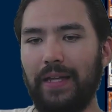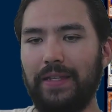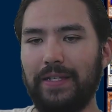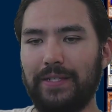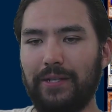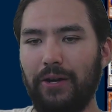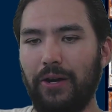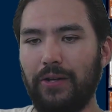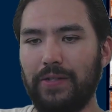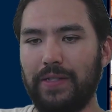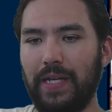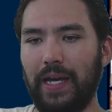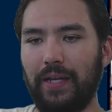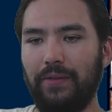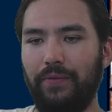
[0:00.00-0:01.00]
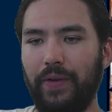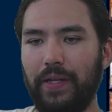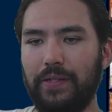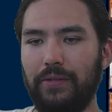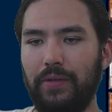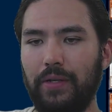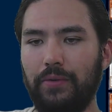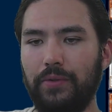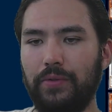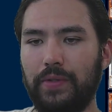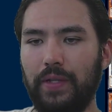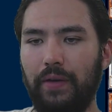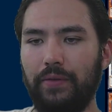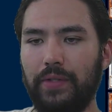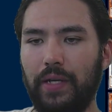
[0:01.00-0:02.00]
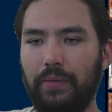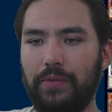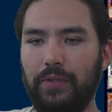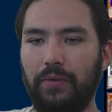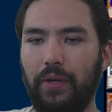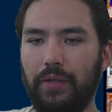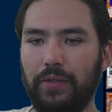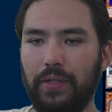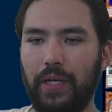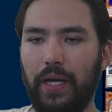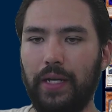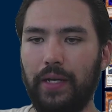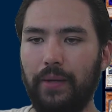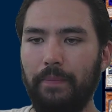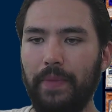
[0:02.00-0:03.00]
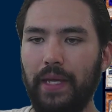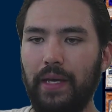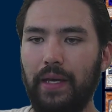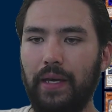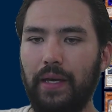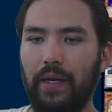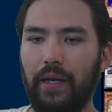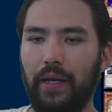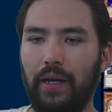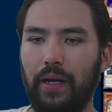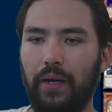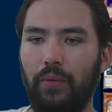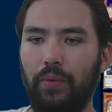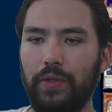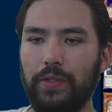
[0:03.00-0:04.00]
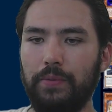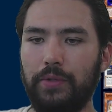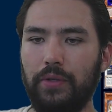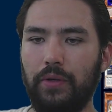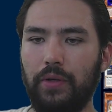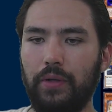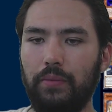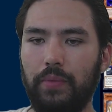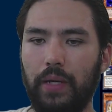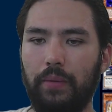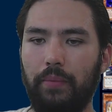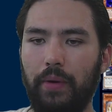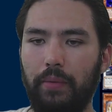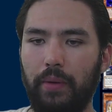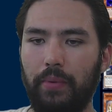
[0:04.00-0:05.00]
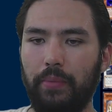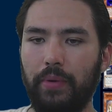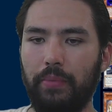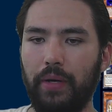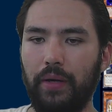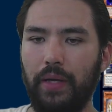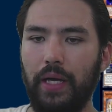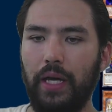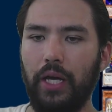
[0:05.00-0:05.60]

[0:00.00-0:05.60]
This card's attack and defense are equal to its level times 200. Yada. Once per turn, blah, blah, blah, blah, blah, blah.